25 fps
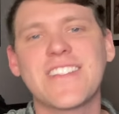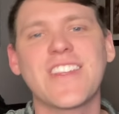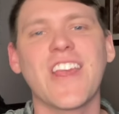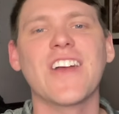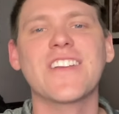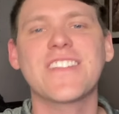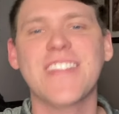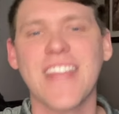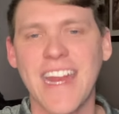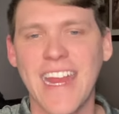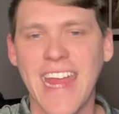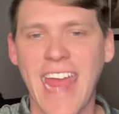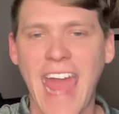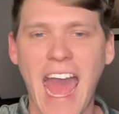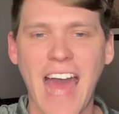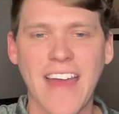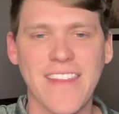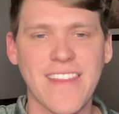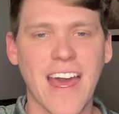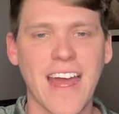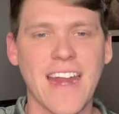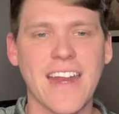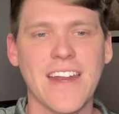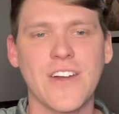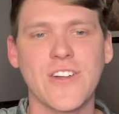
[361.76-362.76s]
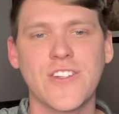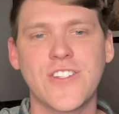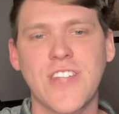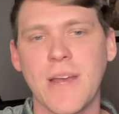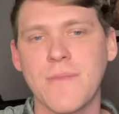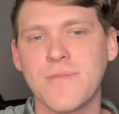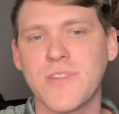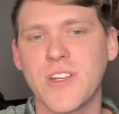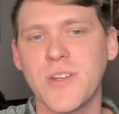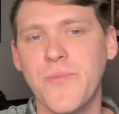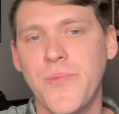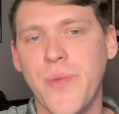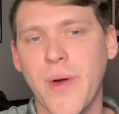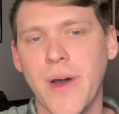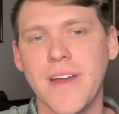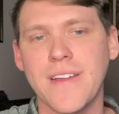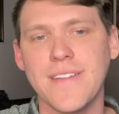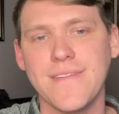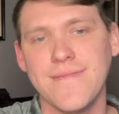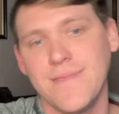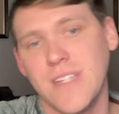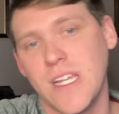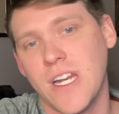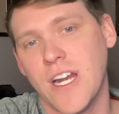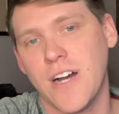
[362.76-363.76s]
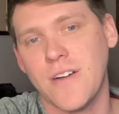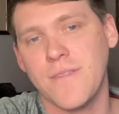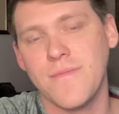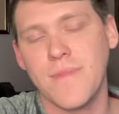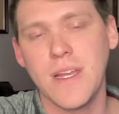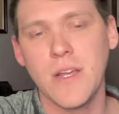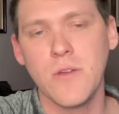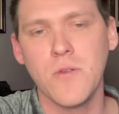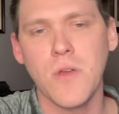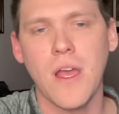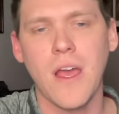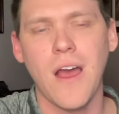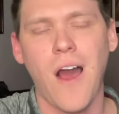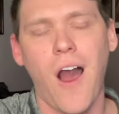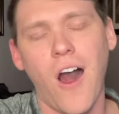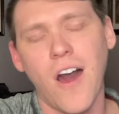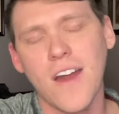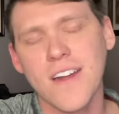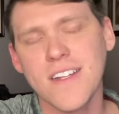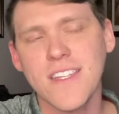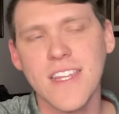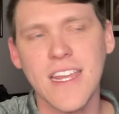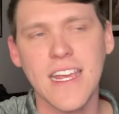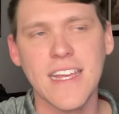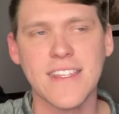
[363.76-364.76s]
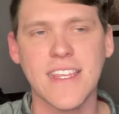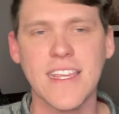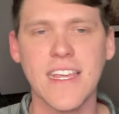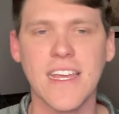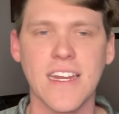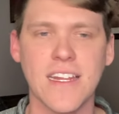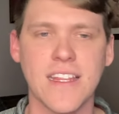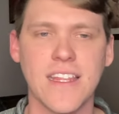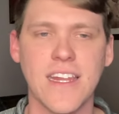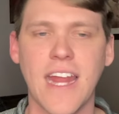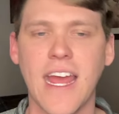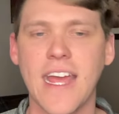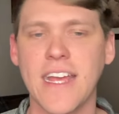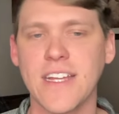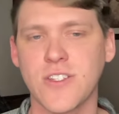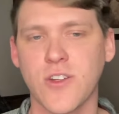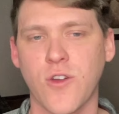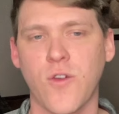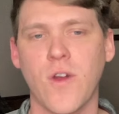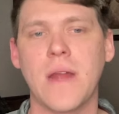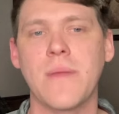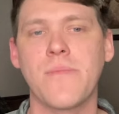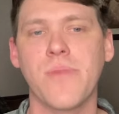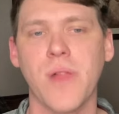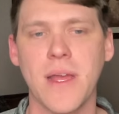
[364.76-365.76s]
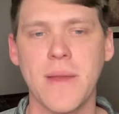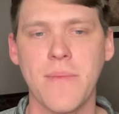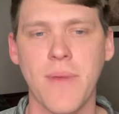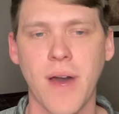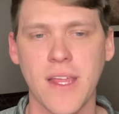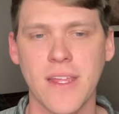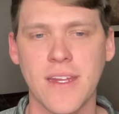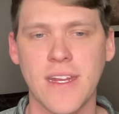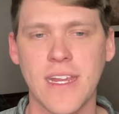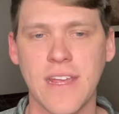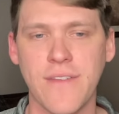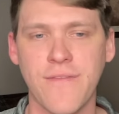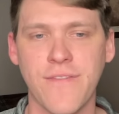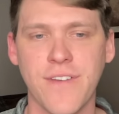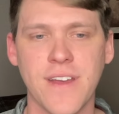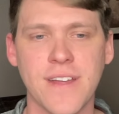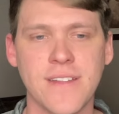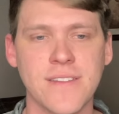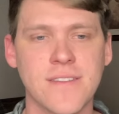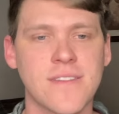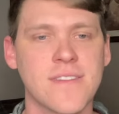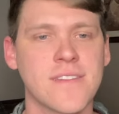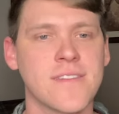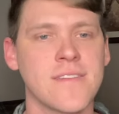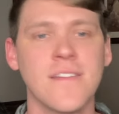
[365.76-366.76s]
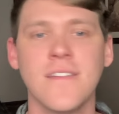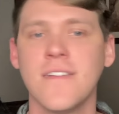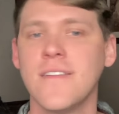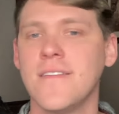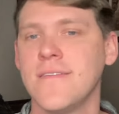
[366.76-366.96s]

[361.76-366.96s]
sucks that he had that interception, but, you know, honestly, at the end of the day, it's a great play by the defense.